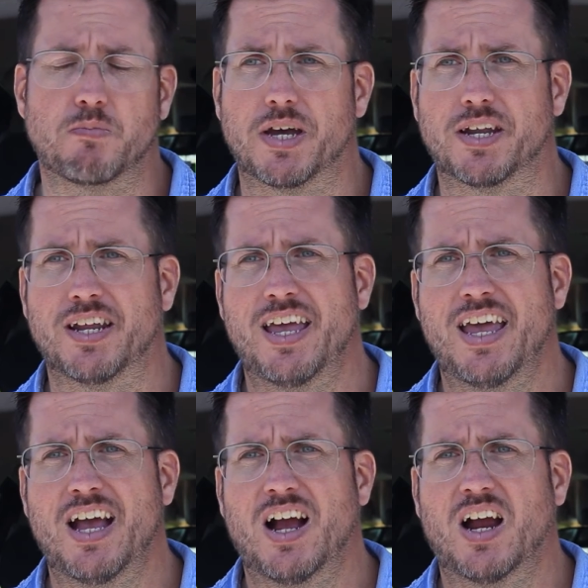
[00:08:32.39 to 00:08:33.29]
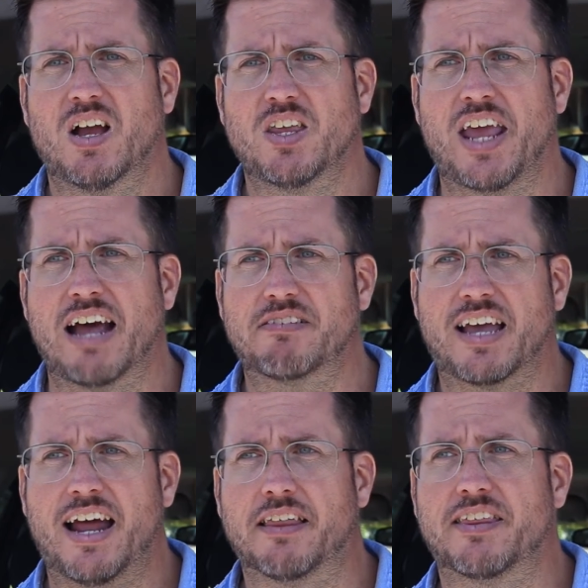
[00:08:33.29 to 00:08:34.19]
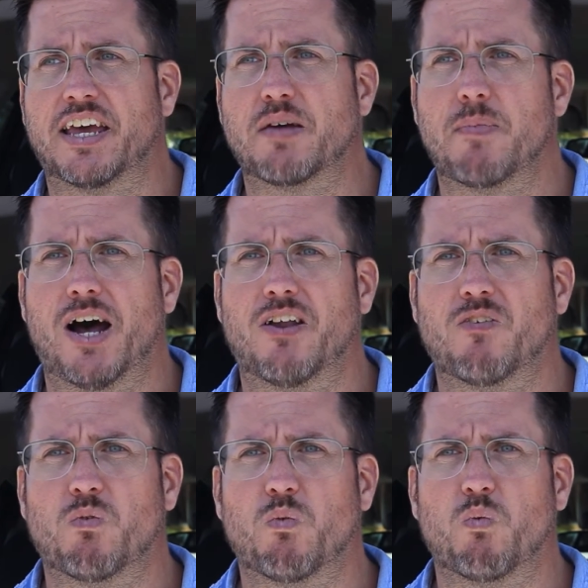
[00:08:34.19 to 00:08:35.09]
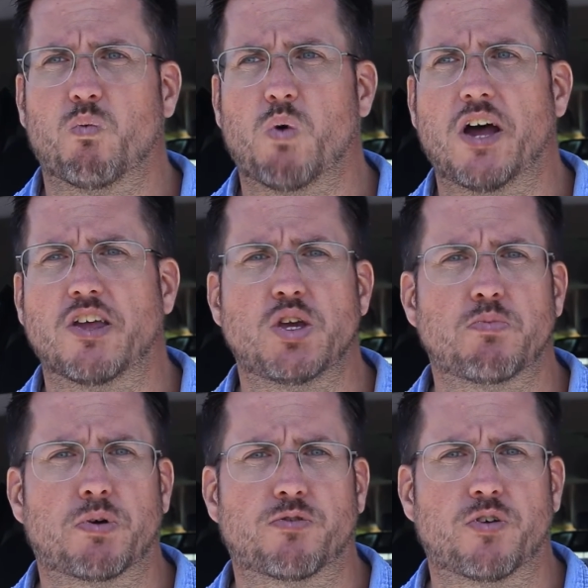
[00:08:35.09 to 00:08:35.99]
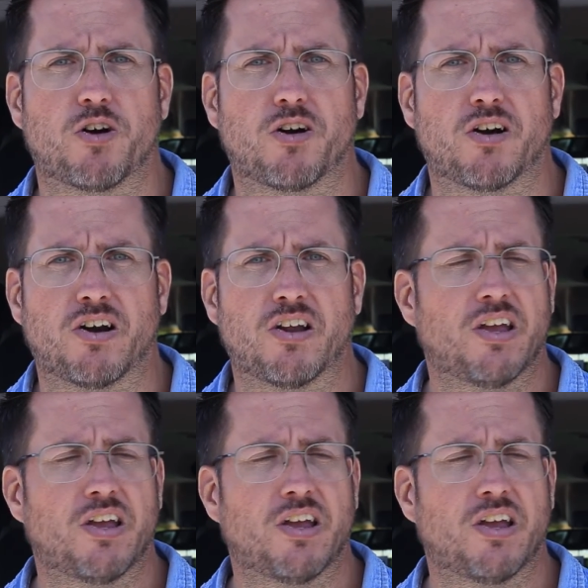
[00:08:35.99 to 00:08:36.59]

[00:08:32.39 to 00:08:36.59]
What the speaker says: But you have to kind of think about what you prefer.